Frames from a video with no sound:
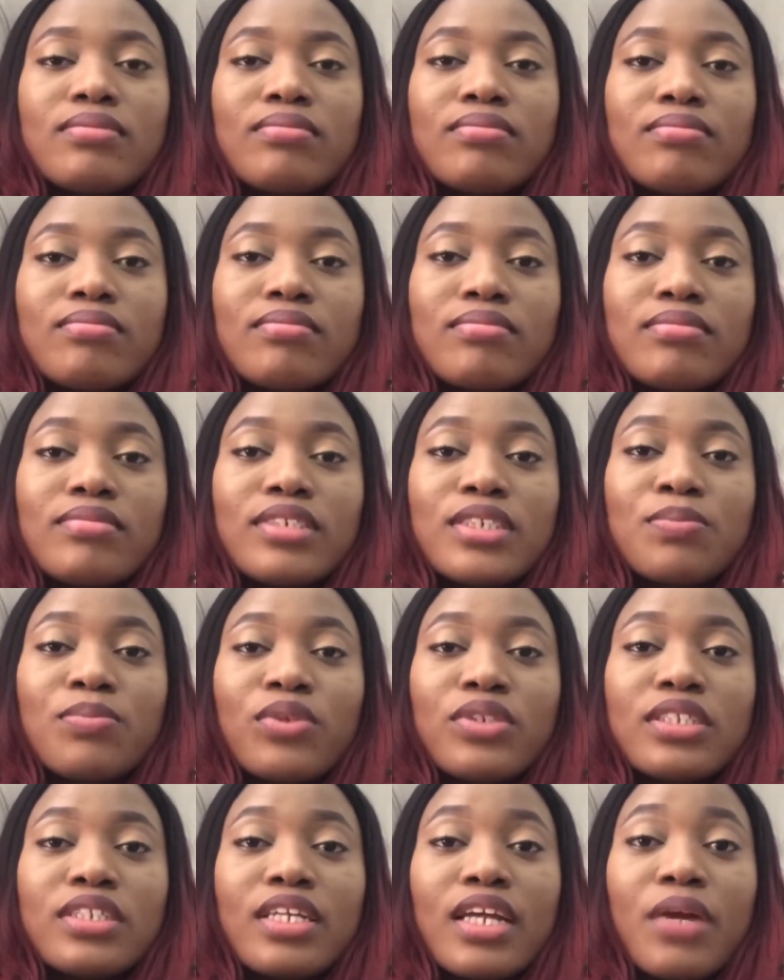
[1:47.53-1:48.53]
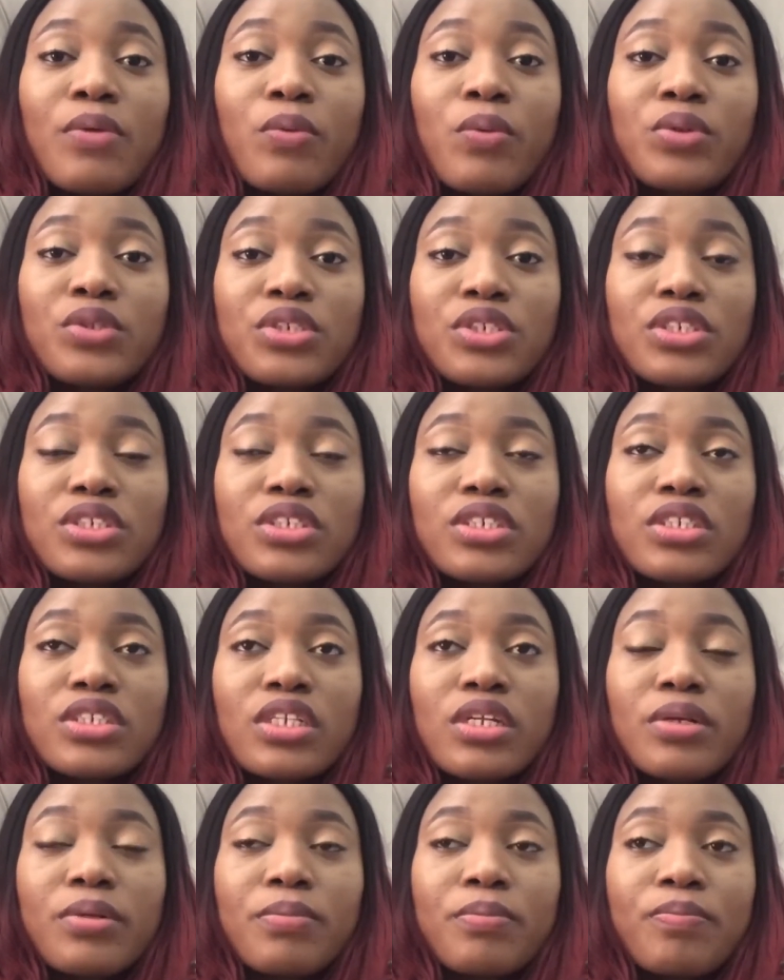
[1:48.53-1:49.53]
this morning I watched,
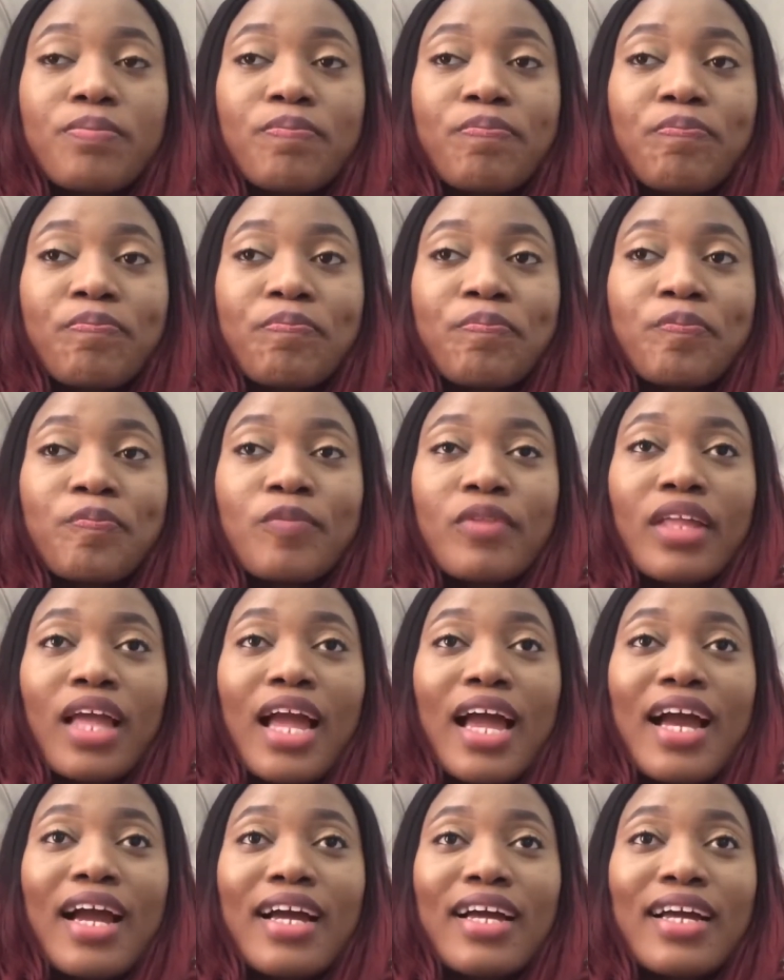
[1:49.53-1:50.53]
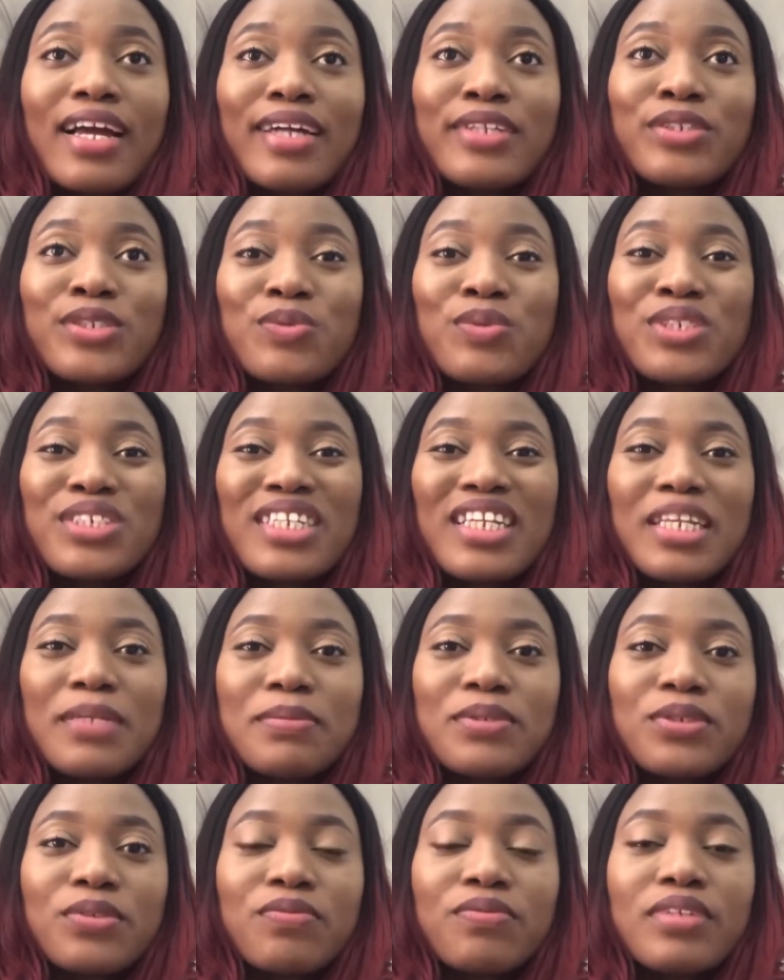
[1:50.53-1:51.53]
I just watched
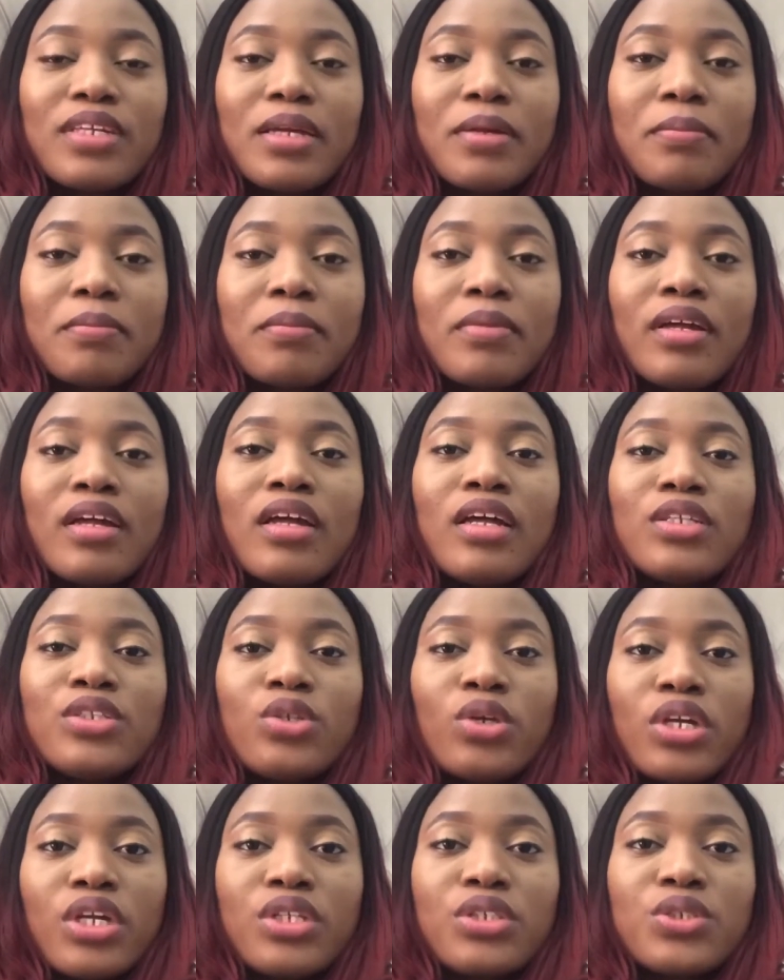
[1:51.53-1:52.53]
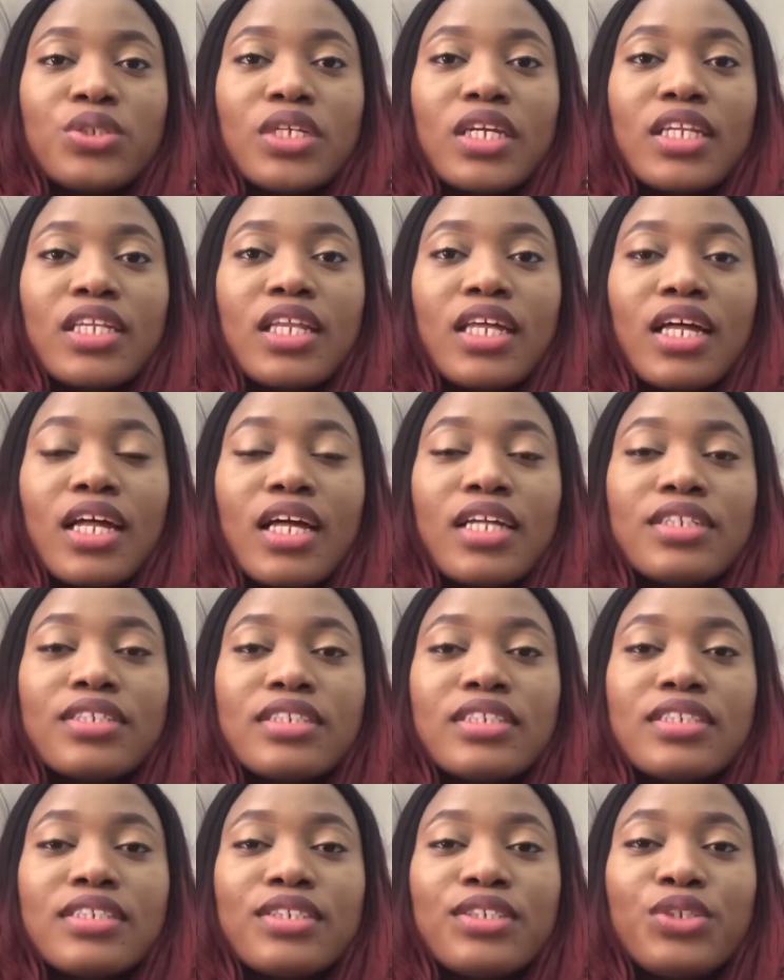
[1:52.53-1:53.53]
clips of them talking together, and
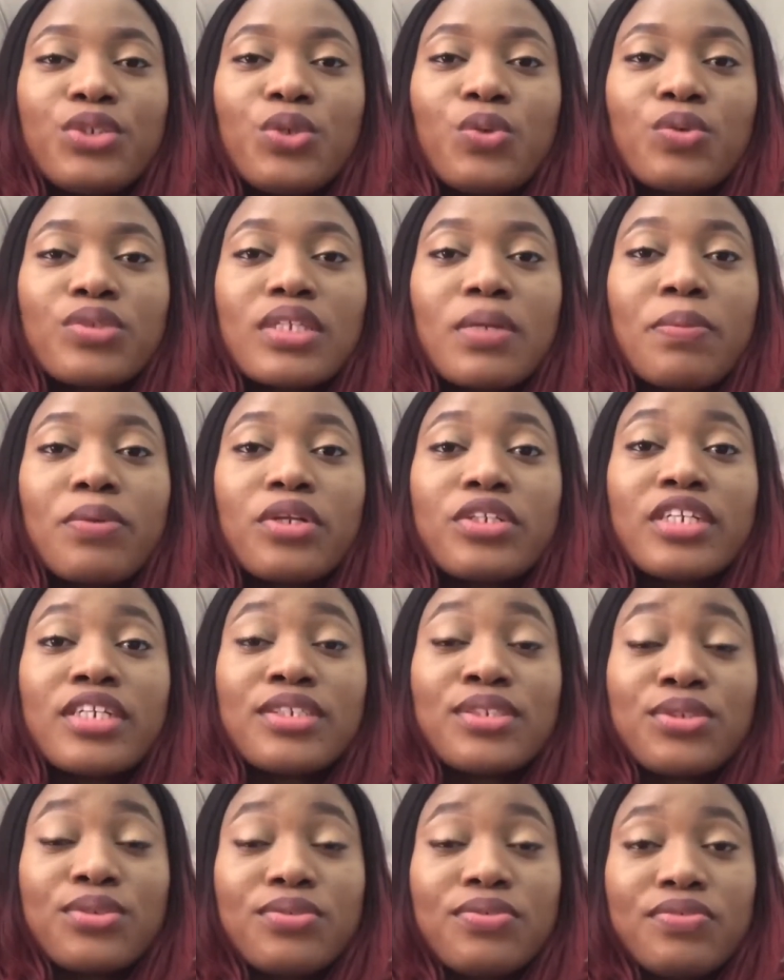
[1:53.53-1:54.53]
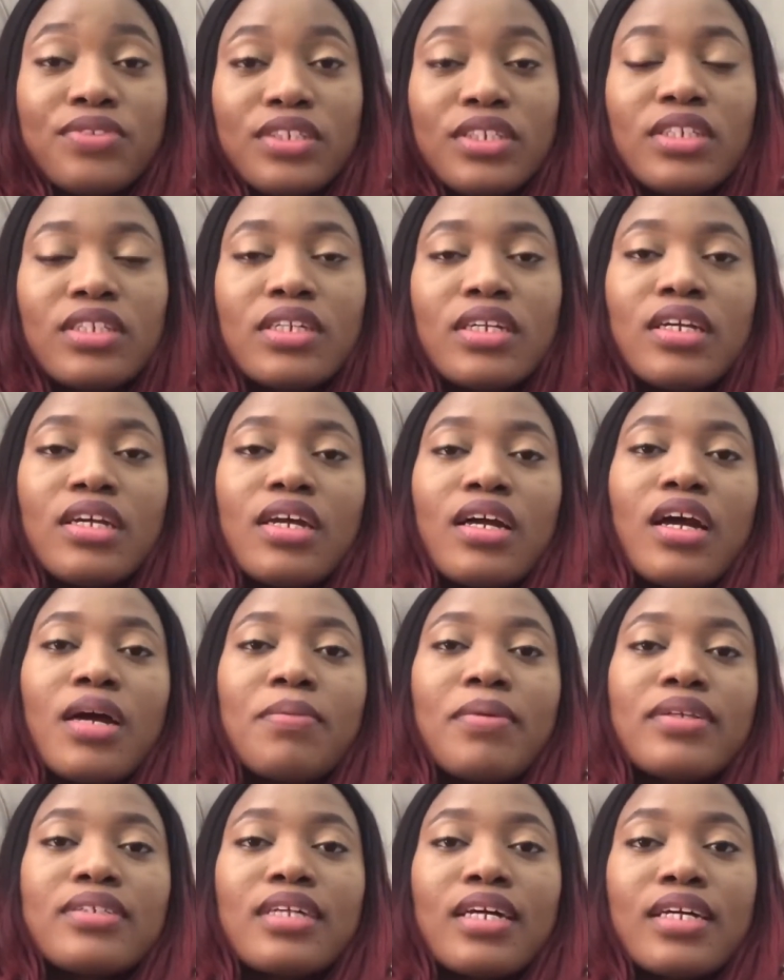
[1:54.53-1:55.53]
Neo was apologizing to V
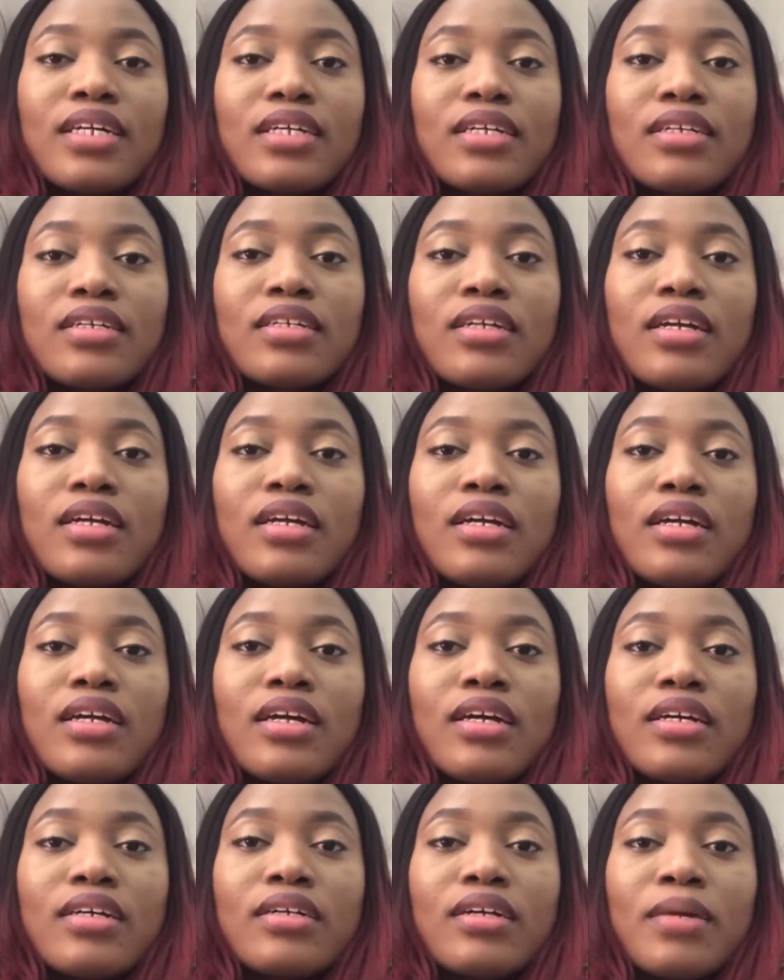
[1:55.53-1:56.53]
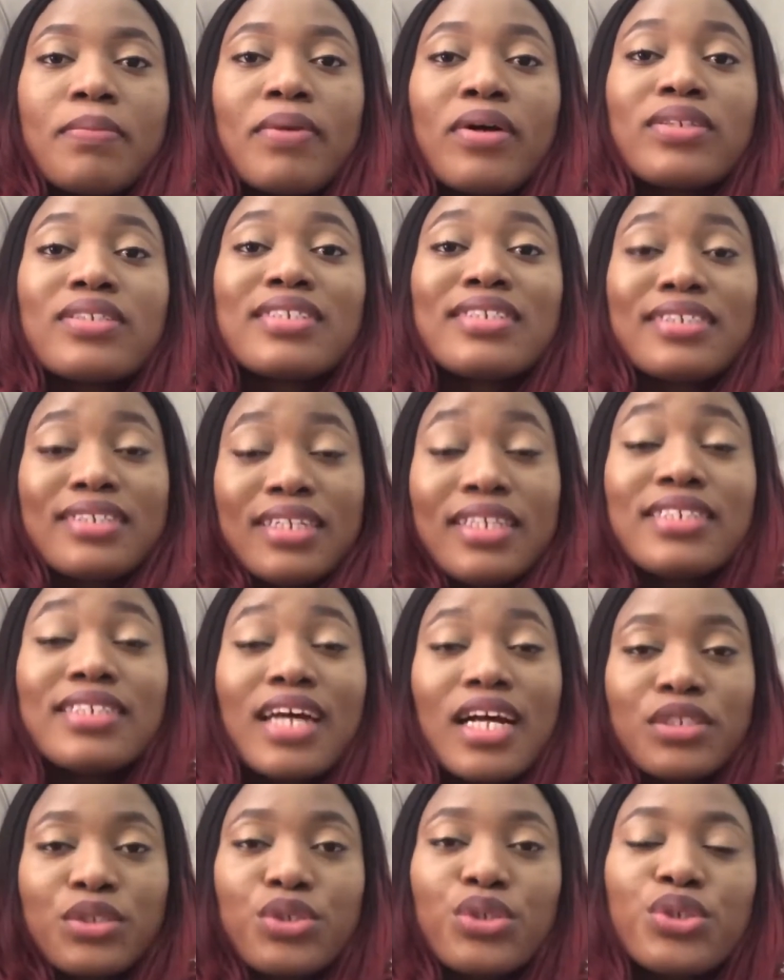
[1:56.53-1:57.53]
about her, about his
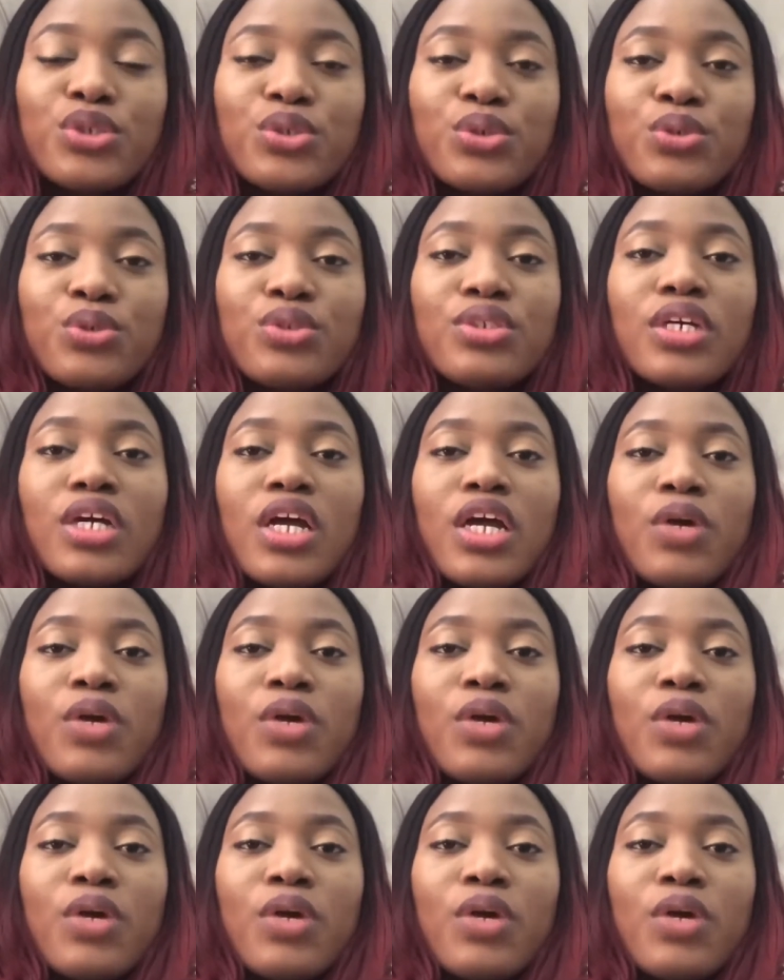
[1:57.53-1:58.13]
attitude.